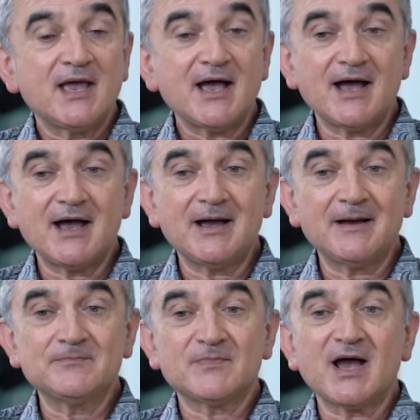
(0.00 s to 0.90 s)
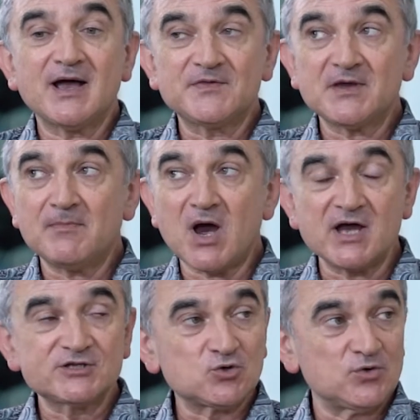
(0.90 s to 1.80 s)
um, uh, the
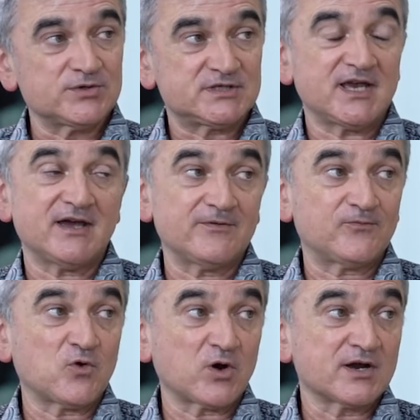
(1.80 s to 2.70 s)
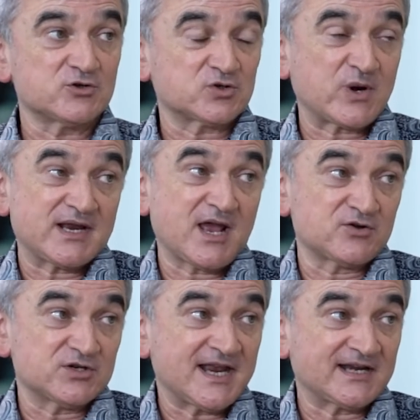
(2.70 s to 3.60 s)
modules uh, for
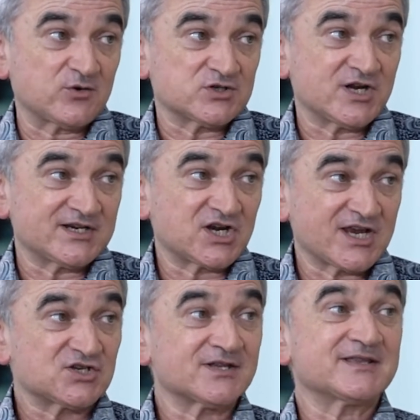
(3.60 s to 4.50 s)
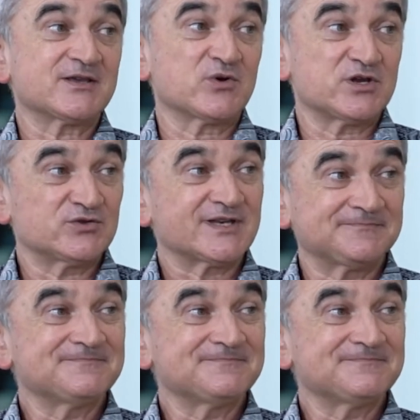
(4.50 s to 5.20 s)
understanding Christian education that we're using.